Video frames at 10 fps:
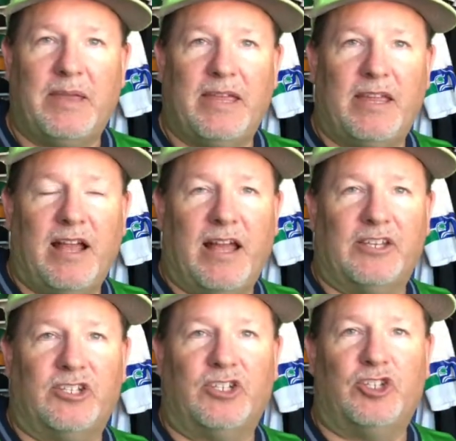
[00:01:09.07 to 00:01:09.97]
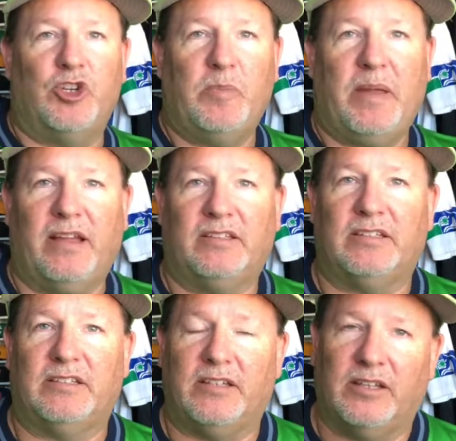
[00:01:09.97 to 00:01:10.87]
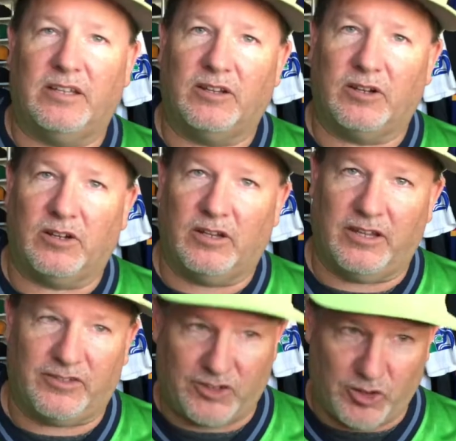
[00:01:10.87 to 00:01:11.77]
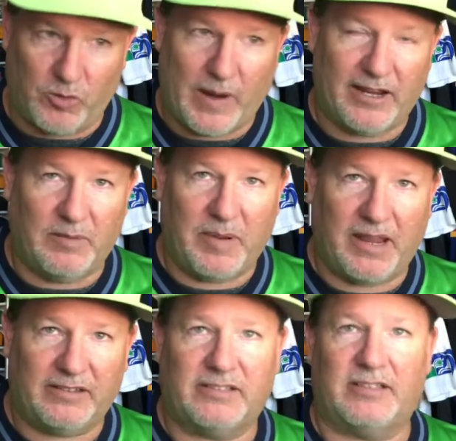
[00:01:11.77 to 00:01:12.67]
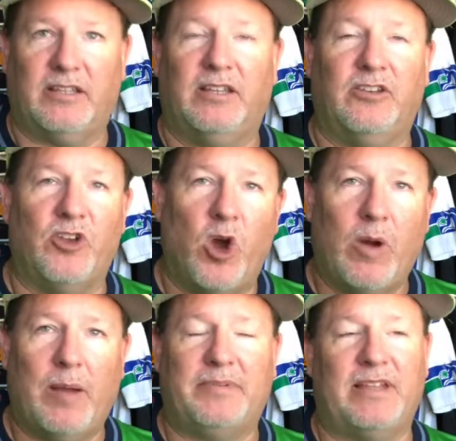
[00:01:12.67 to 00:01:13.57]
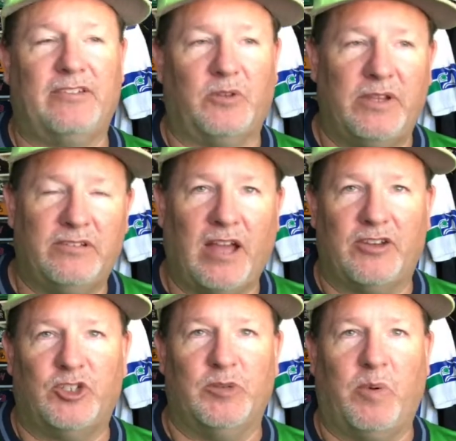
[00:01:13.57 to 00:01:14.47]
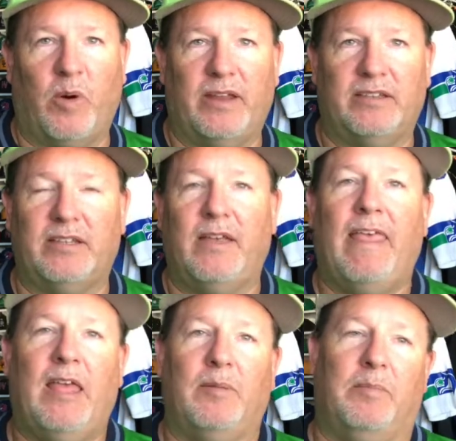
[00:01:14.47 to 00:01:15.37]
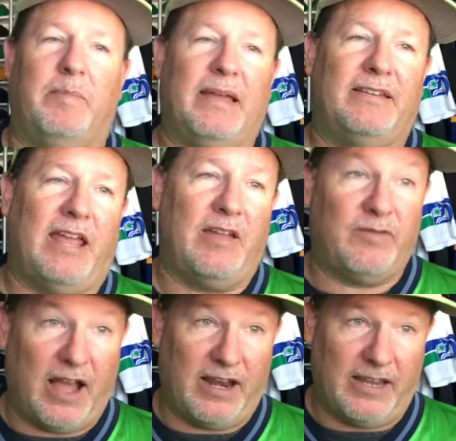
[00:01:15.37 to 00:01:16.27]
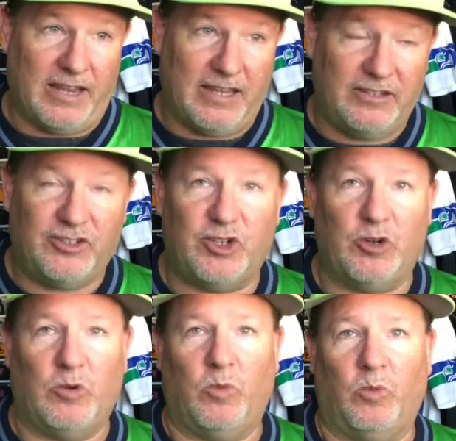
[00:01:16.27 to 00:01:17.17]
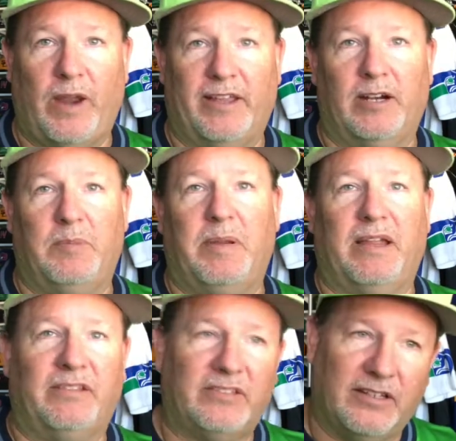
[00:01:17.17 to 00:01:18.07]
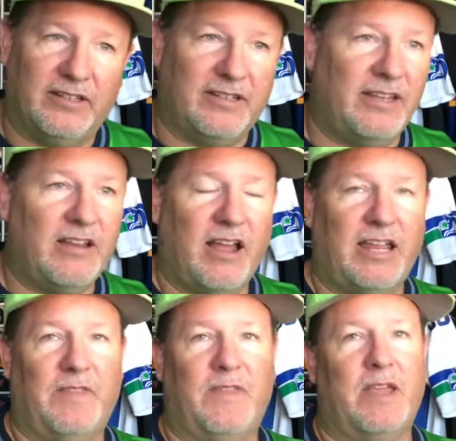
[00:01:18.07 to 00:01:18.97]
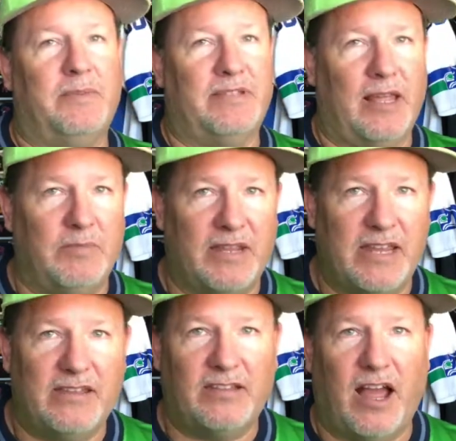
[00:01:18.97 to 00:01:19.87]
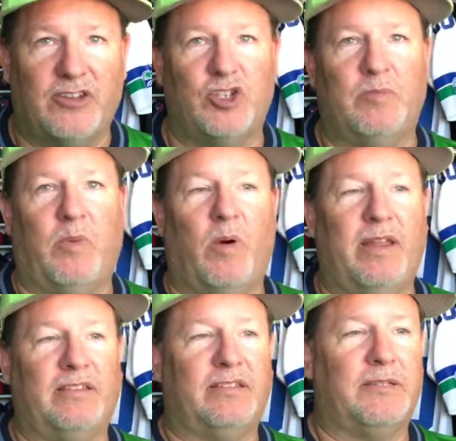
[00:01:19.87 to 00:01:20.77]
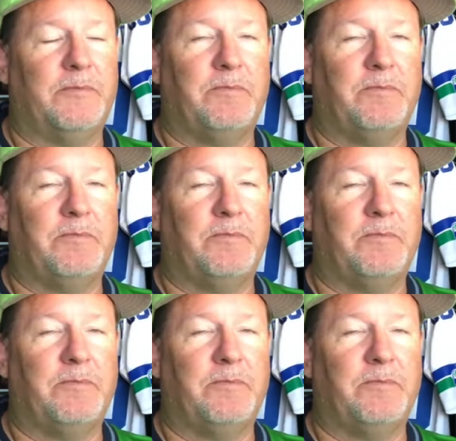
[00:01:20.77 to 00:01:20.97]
He got 2 picks. His 2 regular picks, no upset, so he's got 2 points. Big Dave got his 2 regular picks, did not get the upset. He's got 2 points.